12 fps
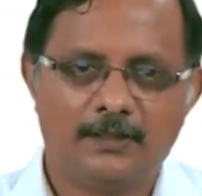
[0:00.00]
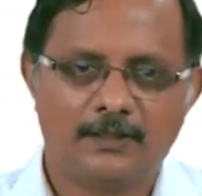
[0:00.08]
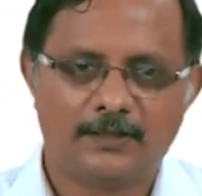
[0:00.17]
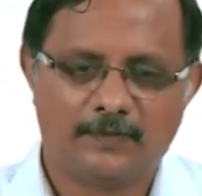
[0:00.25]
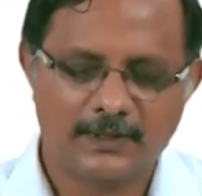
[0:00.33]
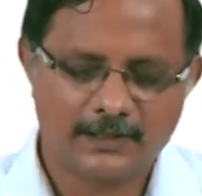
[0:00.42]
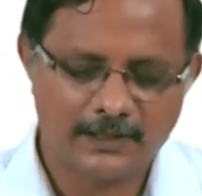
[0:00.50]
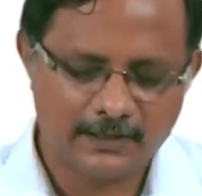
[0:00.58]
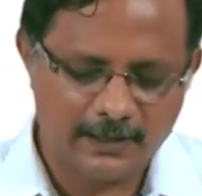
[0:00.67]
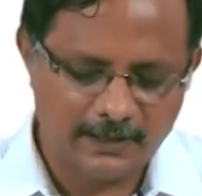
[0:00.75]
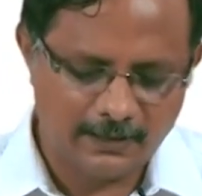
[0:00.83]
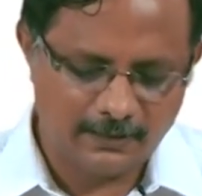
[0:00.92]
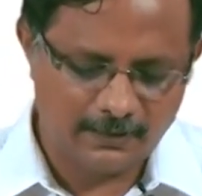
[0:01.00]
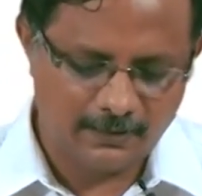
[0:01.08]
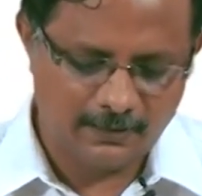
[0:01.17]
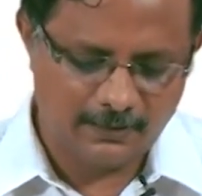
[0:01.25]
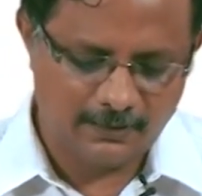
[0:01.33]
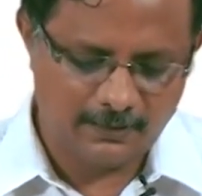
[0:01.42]
So, one such
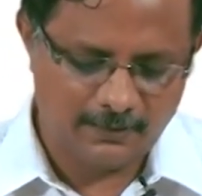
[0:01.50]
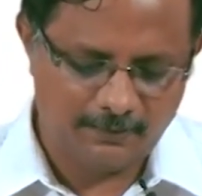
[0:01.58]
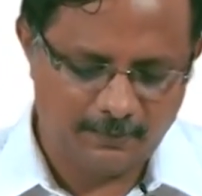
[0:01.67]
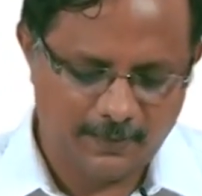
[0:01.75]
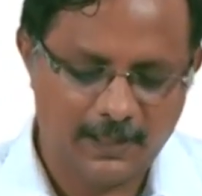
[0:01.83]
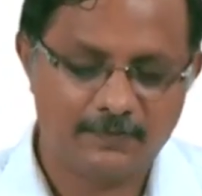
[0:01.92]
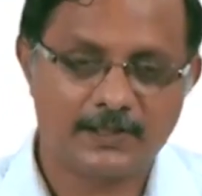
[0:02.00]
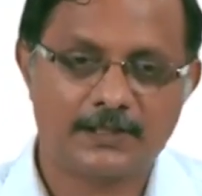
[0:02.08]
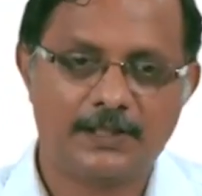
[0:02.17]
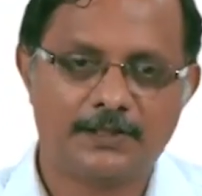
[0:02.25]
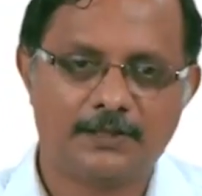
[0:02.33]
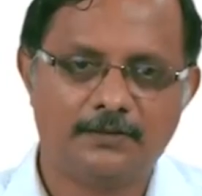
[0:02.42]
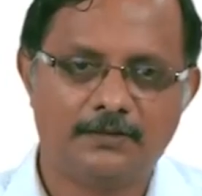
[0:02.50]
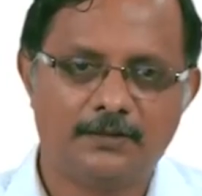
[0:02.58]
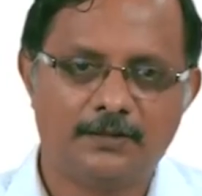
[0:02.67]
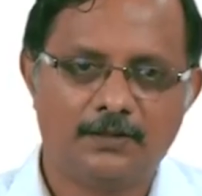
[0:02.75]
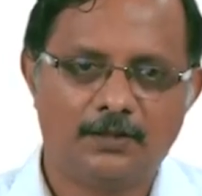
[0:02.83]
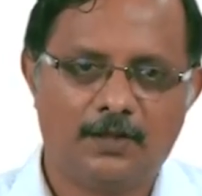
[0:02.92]
clinical manifestation
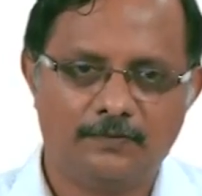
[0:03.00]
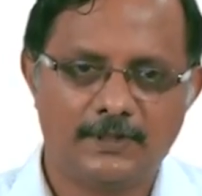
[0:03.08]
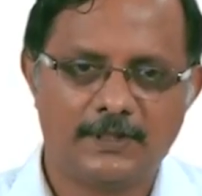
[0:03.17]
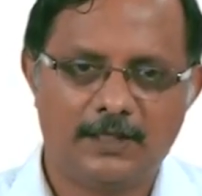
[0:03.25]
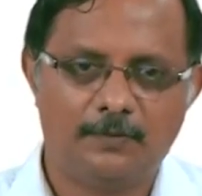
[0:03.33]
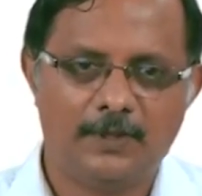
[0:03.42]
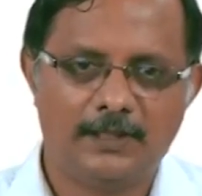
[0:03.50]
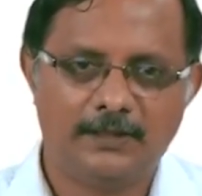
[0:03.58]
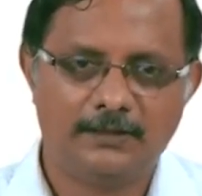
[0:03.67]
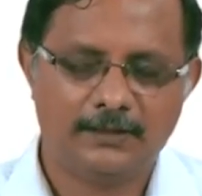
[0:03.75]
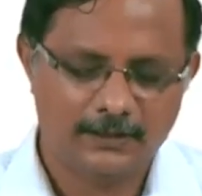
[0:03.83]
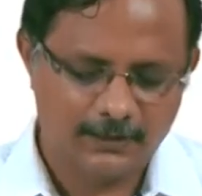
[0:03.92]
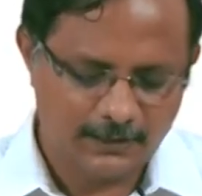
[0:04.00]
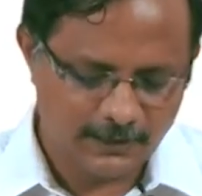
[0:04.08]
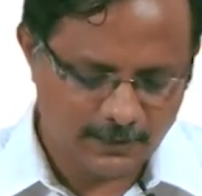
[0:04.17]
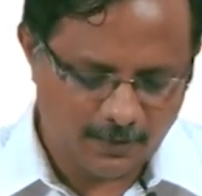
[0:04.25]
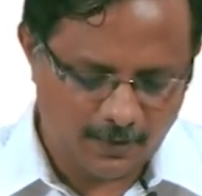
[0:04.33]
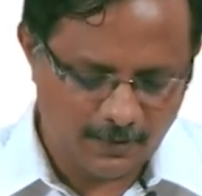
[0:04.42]
of this inability
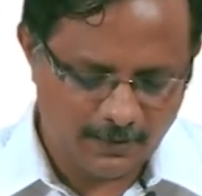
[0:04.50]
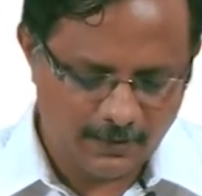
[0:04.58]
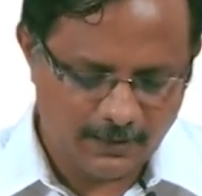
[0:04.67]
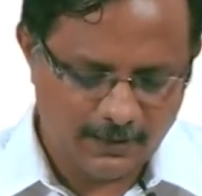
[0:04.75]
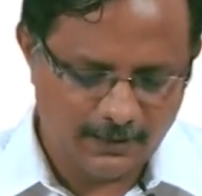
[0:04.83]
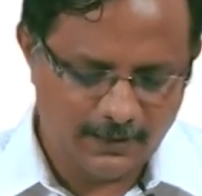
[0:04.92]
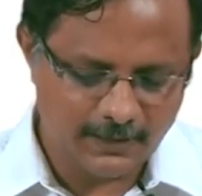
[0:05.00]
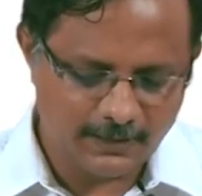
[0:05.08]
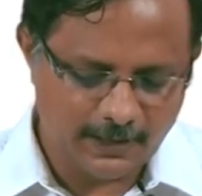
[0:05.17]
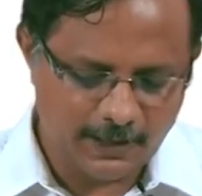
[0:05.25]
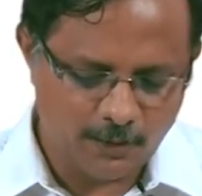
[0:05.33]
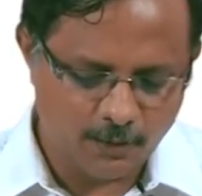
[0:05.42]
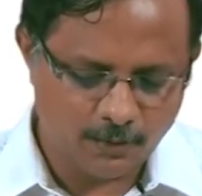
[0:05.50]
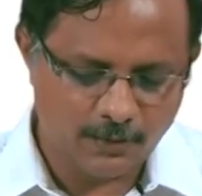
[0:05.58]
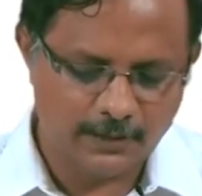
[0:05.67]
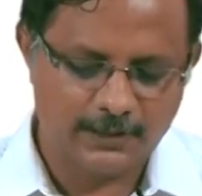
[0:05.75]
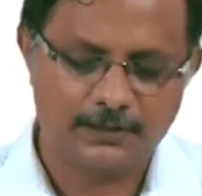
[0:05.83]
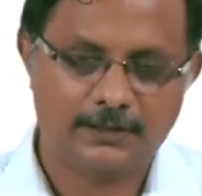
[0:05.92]
is called
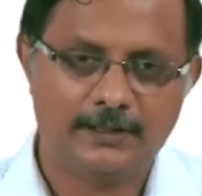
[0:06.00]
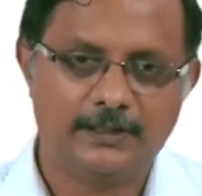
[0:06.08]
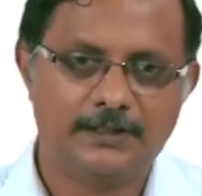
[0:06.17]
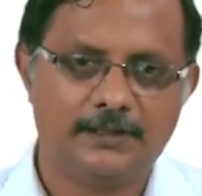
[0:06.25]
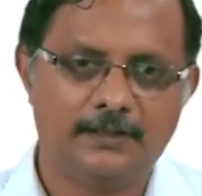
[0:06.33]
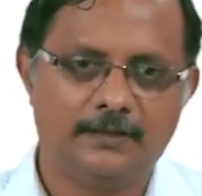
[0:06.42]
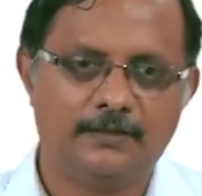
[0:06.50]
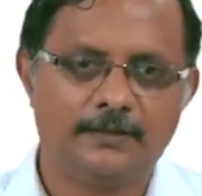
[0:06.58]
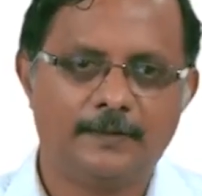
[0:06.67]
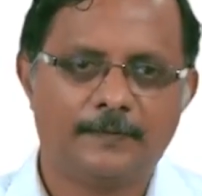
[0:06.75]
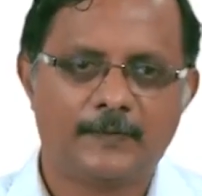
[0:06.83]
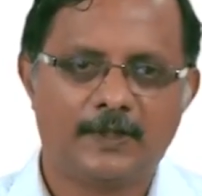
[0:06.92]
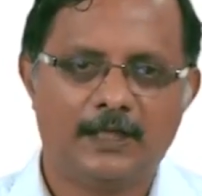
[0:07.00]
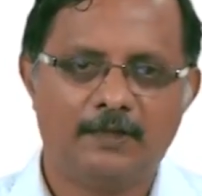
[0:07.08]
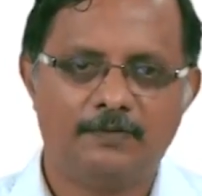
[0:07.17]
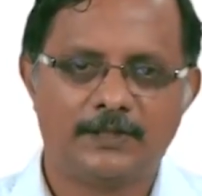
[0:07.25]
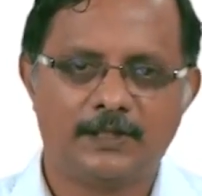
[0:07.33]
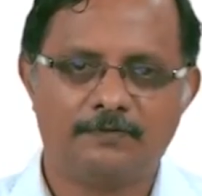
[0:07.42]
dysdiadochokinesia, right,
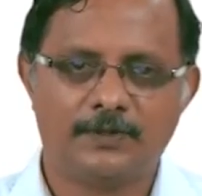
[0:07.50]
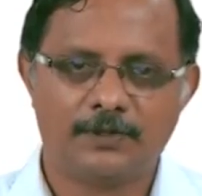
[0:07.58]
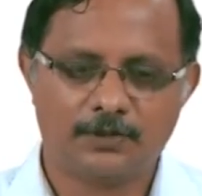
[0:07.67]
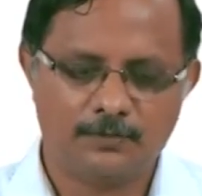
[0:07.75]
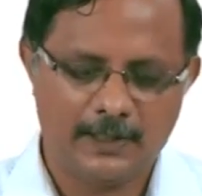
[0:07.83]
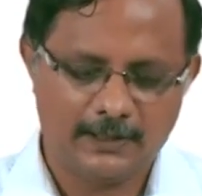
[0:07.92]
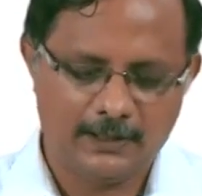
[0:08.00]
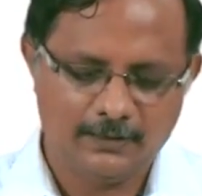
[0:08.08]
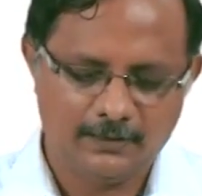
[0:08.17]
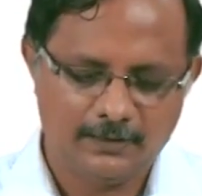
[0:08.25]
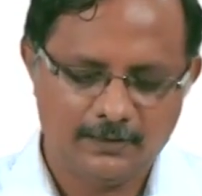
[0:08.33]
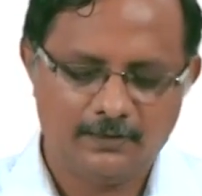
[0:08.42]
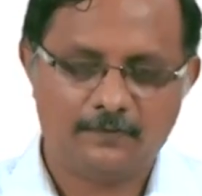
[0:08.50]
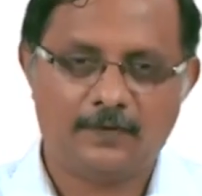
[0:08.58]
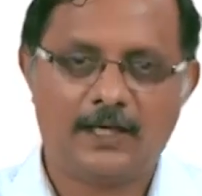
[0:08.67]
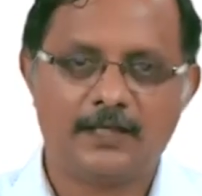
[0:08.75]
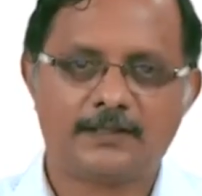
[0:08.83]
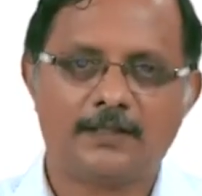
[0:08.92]
which refers to making
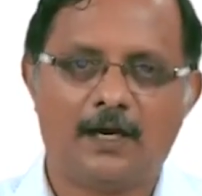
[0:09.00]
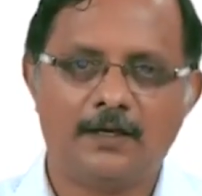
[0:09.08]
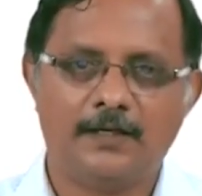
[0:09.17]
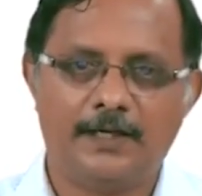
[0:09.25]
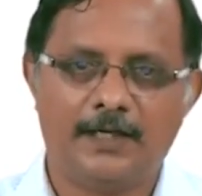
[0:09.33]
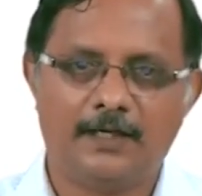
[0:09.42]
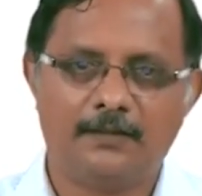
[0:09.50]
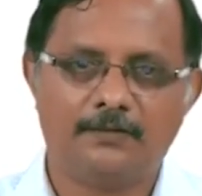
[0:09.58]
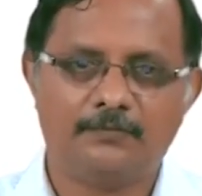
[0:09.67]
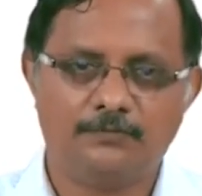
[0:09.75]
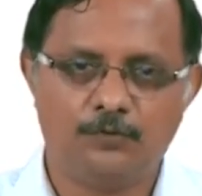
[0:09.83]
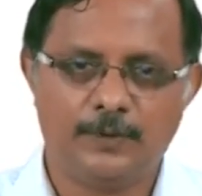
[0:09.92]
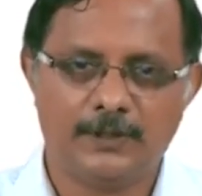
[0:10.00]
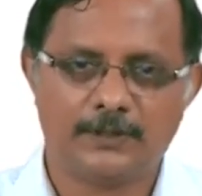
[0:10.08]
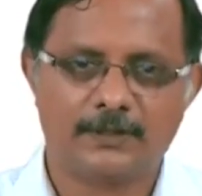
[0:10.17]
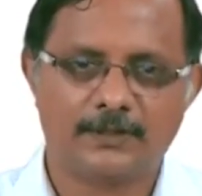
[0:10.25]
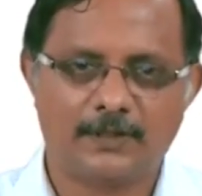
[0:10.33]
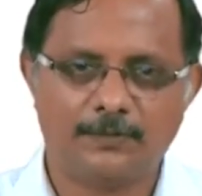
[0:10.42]
fast alternating
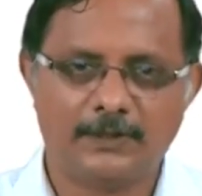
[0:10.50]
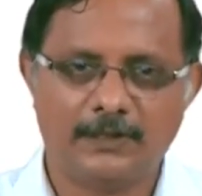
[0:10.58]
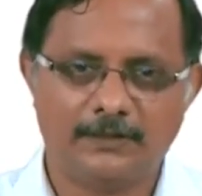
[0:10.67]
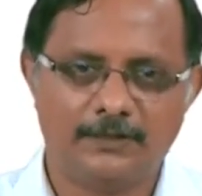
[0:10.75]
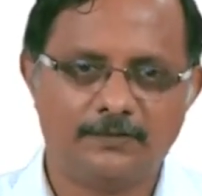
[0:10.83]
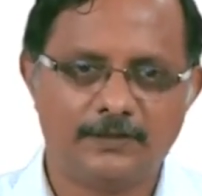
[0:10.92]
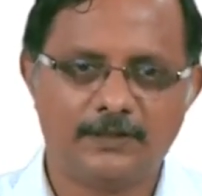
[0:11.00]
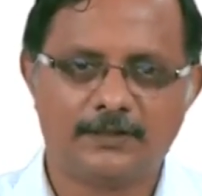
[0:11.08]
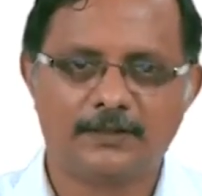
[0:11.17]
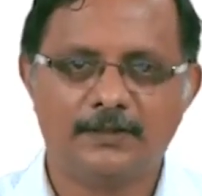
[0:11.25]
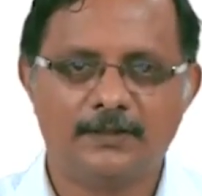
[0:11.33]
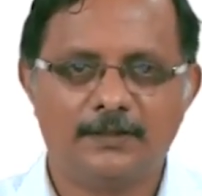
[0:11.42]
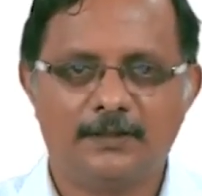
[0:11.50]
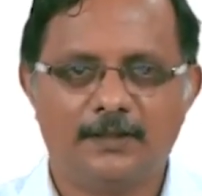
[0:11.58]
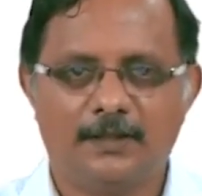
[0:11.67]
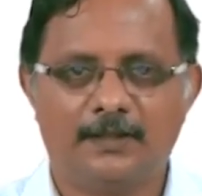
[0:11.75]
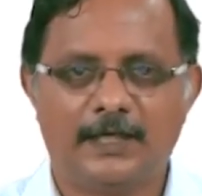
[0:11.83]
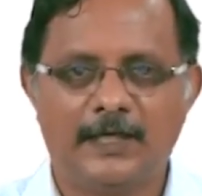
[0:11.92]
movements, something like this, which is
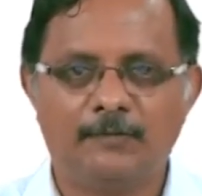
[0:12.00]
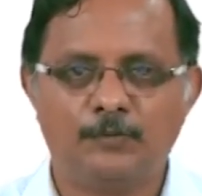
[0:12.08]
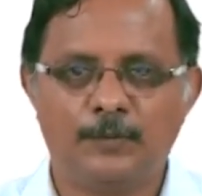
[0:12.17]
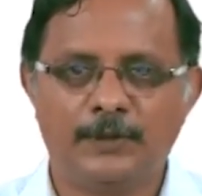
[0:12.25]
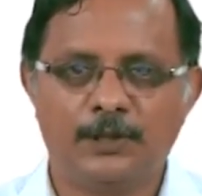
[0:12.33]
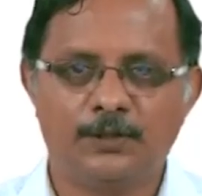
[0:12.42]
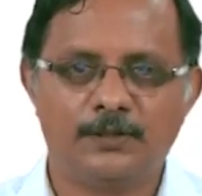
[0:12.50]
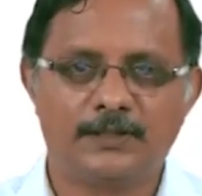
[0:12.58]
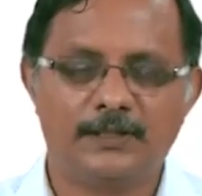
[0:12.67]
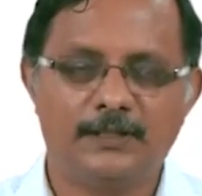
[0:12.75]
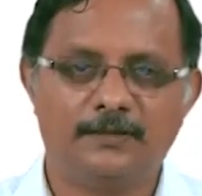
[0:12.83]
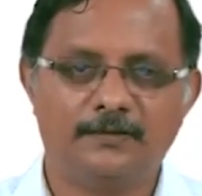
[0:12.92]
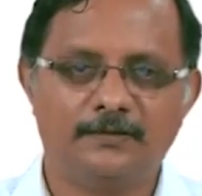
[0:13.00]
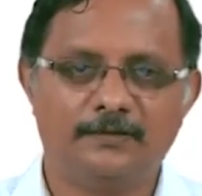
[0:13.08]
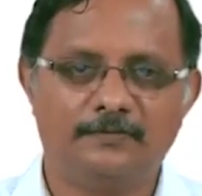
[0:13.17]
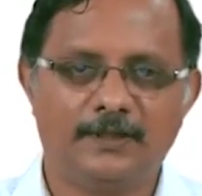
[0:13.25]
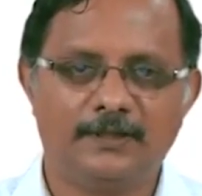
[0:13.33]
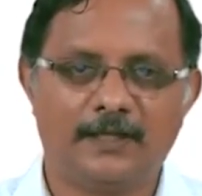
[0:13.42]
a kind of movement that you see
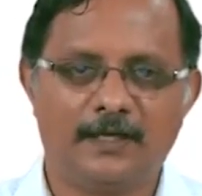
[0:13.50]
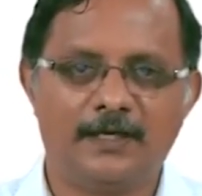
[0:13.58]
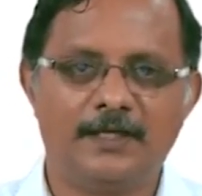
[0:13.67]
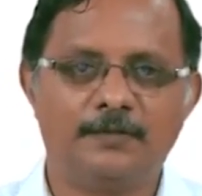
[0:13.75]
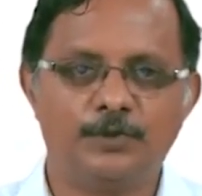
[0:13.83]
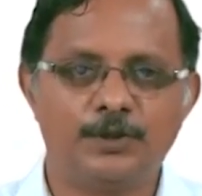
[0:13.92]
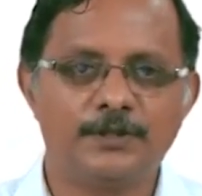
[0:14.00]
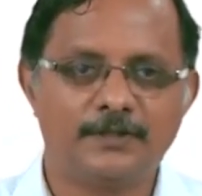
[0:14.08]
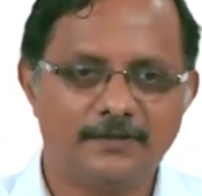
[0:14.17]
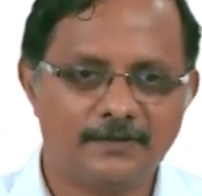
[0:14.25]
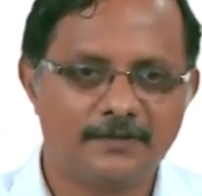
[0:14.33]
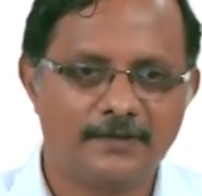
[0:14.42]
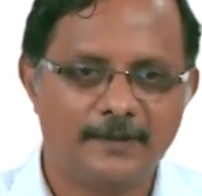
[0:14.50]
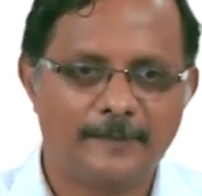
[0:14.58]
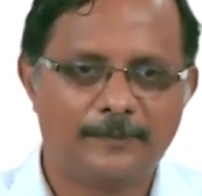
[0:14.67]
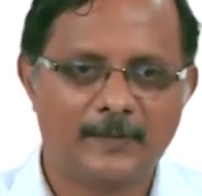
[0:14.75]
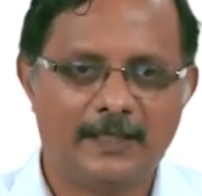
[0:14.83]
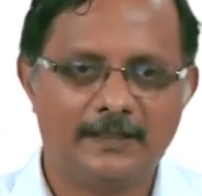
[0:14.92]
in when Carnatic musicians,
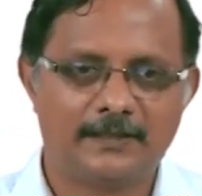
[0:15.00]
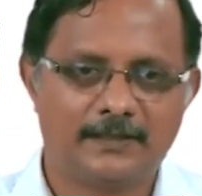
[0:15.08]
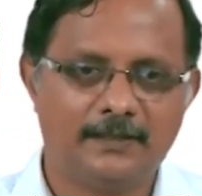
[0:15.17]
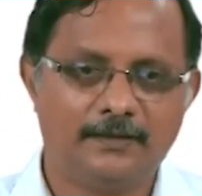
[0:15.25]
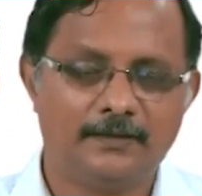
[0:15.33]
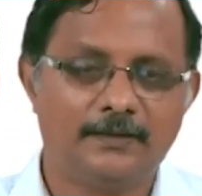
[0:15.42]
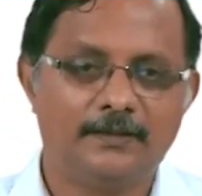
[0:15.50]
right, sing.